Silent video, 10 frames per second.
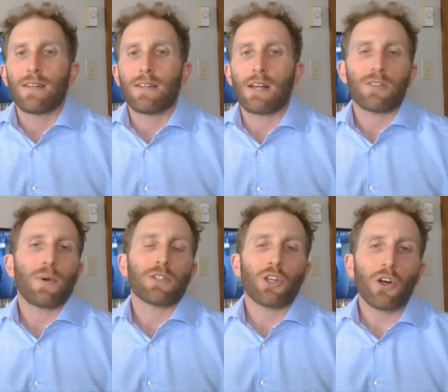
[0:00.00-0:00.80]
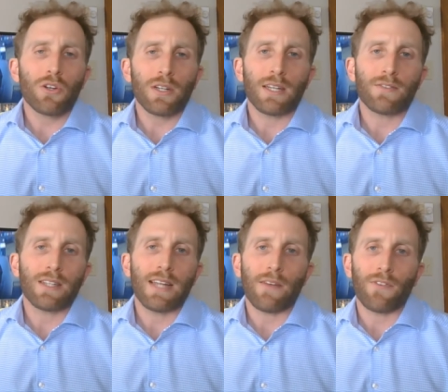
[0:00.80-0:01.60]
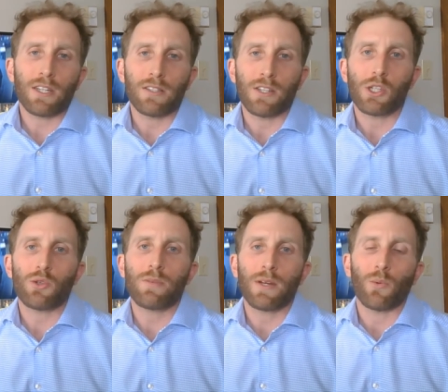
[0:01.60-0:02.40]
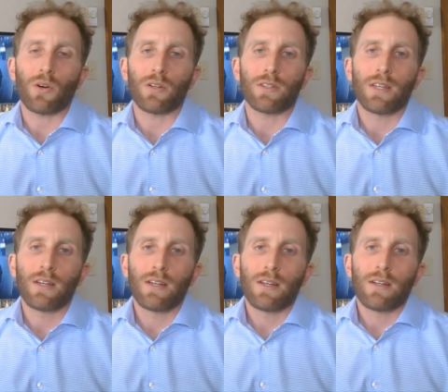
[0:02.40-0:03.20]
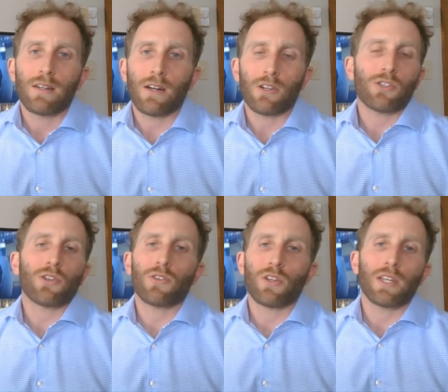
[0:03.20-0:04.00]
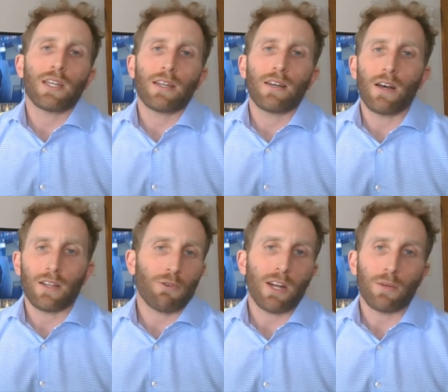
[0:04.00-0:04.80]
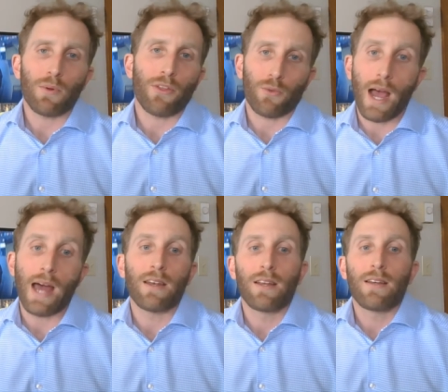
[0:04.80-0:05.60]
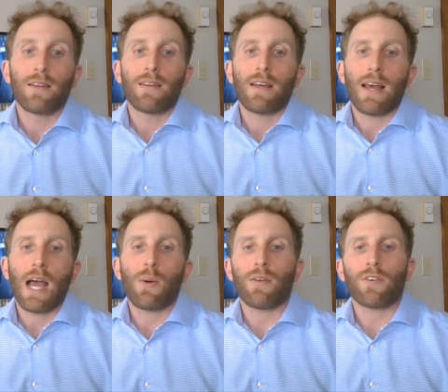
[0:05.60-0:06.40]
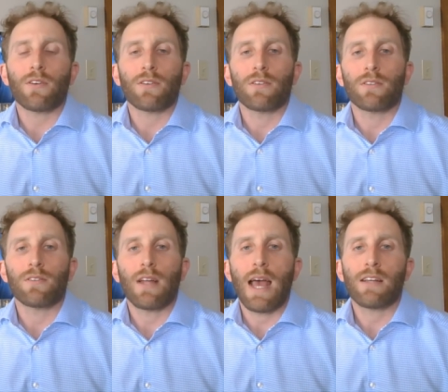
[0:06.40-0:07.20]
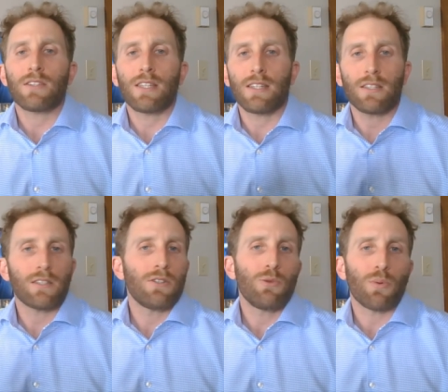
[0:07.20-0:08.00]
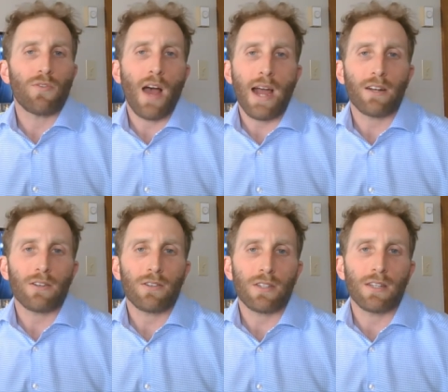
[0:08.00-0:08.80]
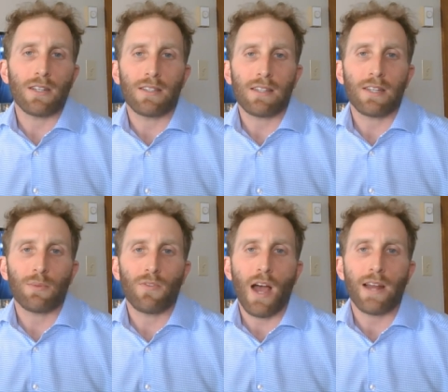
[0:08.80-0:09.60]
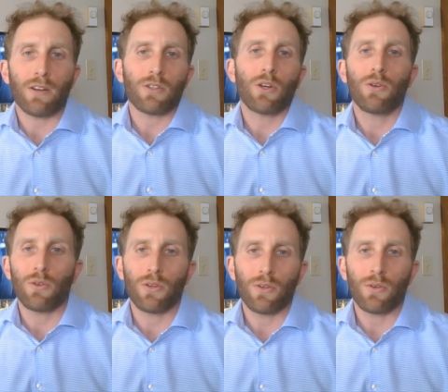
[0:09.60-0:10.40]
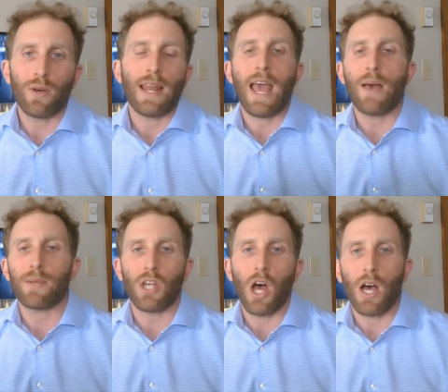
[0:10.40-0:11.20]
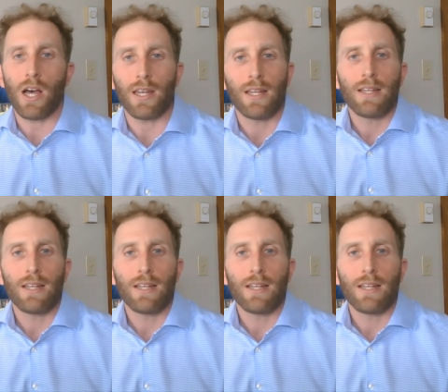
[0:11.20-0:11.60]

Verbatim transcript: Now, some alternatives to Netflix in the streaming world are certainly a credible threat. However, as these new providers and existing providers, Hulu and Amazon,